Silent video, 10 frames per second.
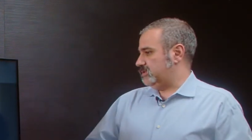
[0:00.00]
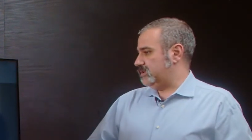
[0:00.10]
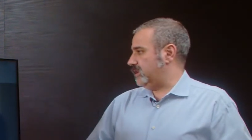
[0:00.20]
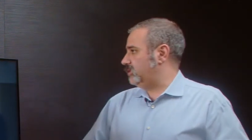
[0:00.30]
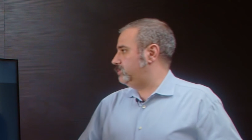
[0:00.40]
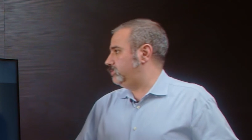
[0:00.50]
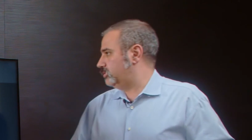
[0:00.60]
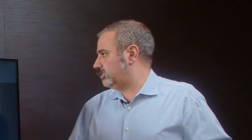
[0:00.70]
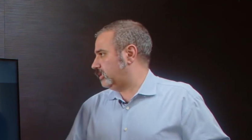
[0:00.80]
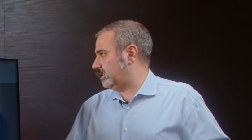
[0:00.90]
just now going to
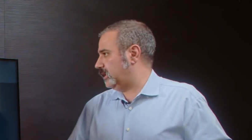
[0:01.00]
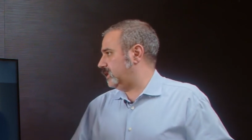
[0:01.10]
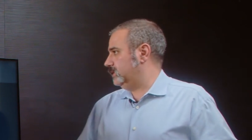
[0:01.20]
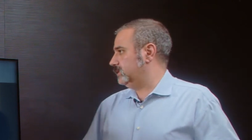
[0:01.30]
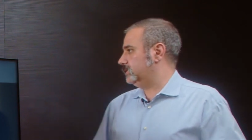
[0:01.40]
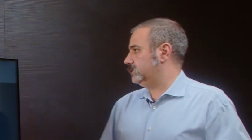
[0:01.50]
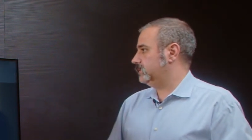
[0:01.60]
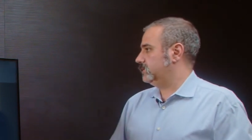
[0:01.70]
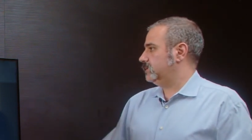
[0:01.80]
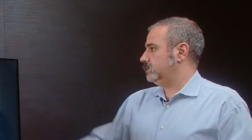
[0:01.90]
push OK.
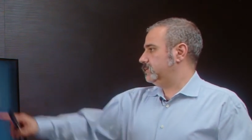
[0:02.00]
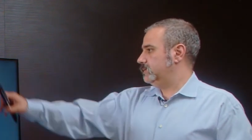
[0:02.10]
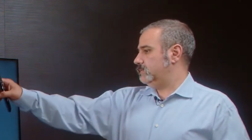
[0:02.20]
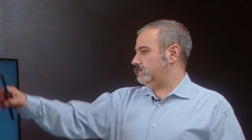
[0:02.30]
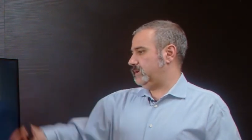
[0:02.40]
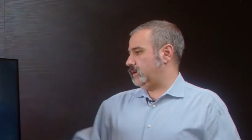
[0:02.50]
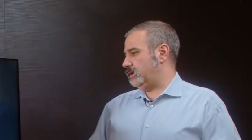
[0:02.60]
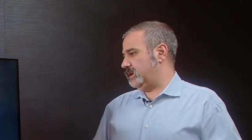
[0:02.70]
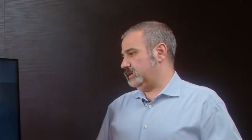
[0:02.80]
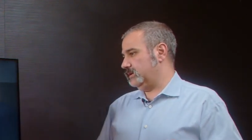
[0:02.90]

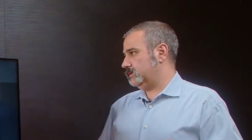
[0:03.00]
Pairing.